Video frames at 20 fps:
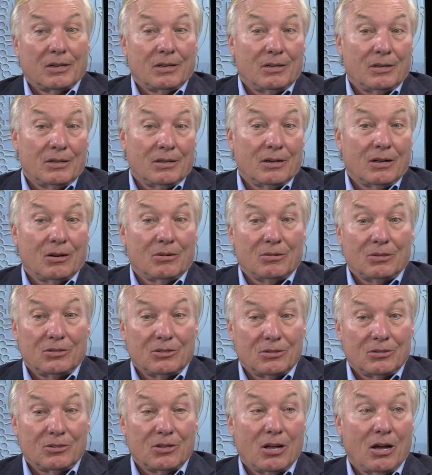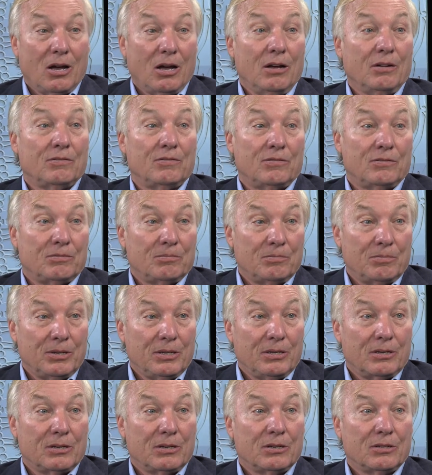you know, it's tough
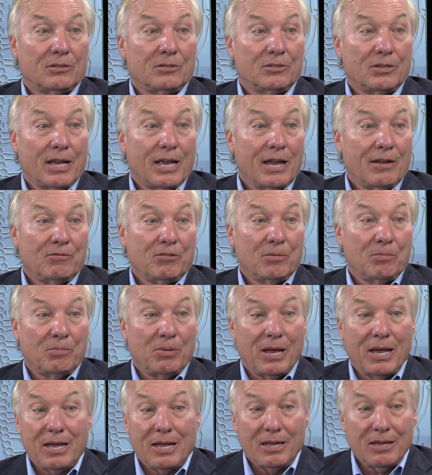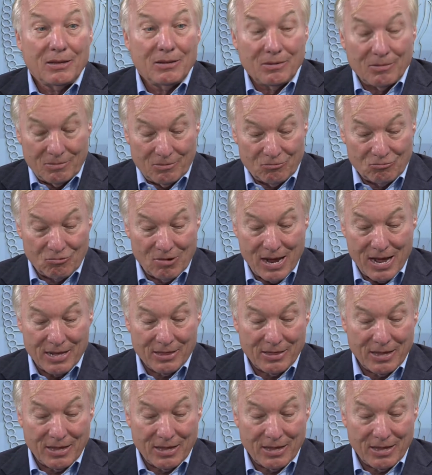because they have to pay rent,